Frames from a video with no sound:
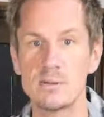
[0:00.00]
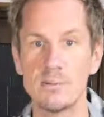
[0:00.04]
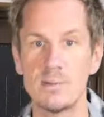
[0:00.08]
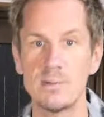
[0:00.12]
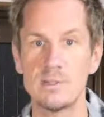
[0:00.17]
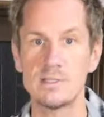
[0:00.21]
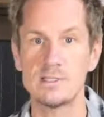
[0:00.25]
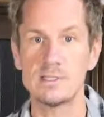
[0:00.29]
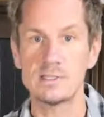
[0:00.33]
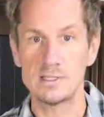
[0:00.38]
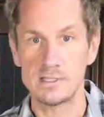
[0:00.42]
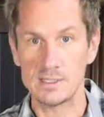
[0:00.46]
of
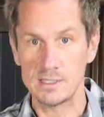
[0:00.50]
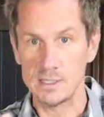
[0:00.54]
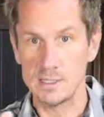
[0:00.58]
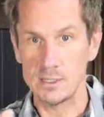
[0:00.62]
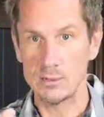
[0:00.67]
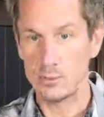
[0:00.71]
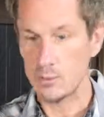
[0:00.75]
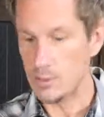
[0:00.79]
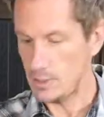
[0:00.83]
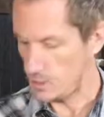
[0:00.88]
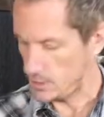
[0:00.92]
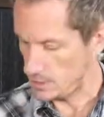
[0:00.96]
this
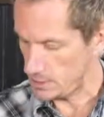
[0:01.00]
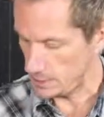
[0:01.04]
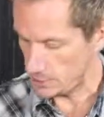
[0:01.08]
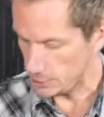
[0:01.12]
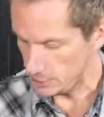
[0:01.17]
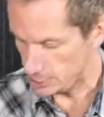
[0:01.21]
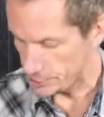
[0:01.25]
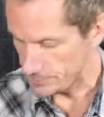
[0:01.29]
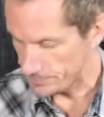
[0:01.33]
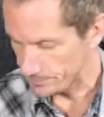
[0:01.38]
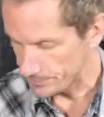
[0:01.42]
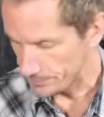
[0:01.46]
seaweed
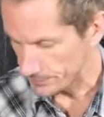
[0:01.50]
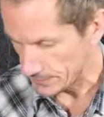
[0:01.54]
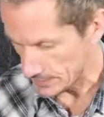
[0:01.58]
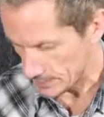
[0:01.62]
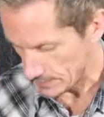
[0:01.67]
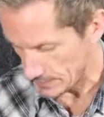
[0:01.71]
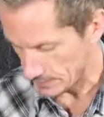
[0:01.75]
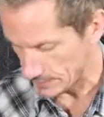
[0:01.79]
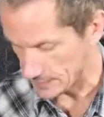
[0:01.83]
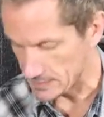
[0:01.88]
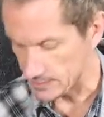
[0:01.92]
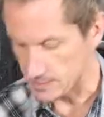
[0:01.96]
here.
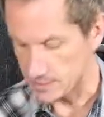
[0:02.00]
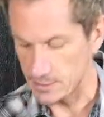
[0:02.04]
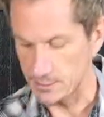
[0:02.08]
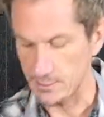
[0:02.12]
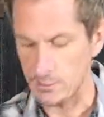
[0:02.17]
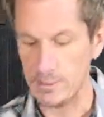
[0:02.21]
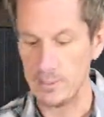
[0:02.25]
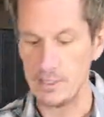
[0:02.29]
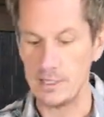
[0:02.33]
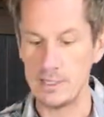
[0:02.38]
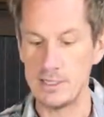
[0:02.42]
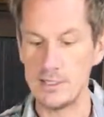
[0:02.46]
I got some of
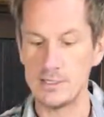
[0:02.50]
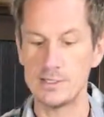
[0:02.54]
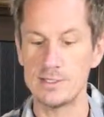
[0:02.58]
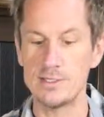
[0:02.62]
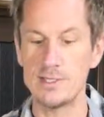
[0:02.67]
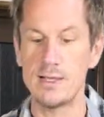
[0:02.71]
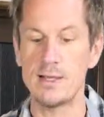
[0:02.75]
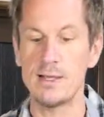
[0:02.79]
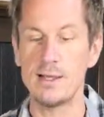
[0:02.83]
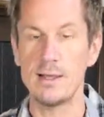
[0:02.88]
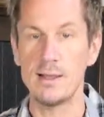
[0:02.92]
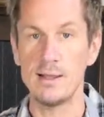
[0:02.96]
these
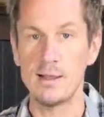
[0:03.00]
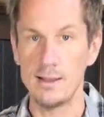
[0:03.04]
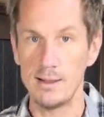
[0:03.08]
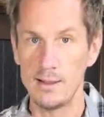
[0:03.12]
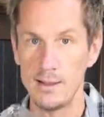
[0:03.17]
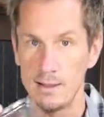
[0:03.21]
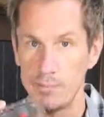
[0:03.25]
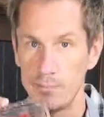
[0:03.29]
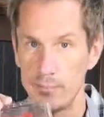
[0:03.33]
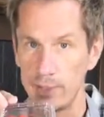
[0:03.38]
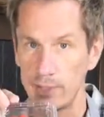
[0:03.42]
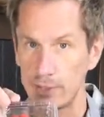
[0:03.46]

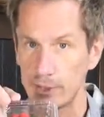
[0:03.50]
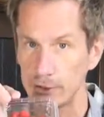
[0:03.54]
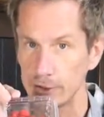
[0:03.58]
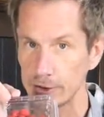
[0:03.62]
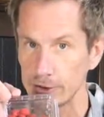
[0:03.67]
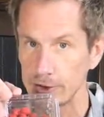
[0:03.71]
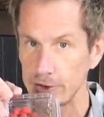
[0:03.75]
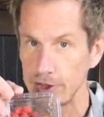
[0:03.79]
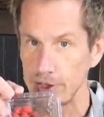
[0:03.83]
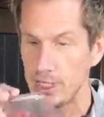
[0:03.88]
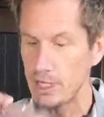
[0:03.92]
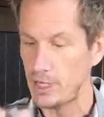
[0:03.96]

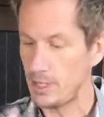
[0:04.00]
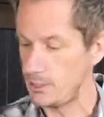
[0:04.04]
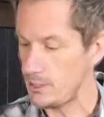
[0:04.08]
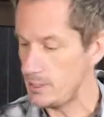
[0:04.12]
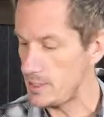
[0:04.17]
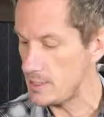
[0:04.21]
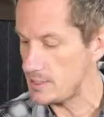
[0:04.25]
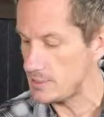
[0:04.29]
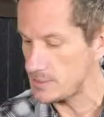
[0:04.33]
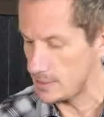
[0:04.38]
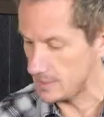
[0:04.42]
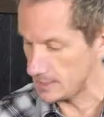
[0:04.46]
pickled
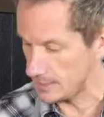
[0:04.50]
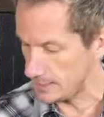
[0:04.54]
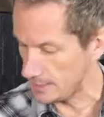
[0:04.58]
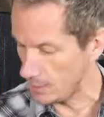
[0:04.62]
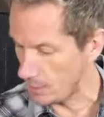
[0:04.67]
cherries, and I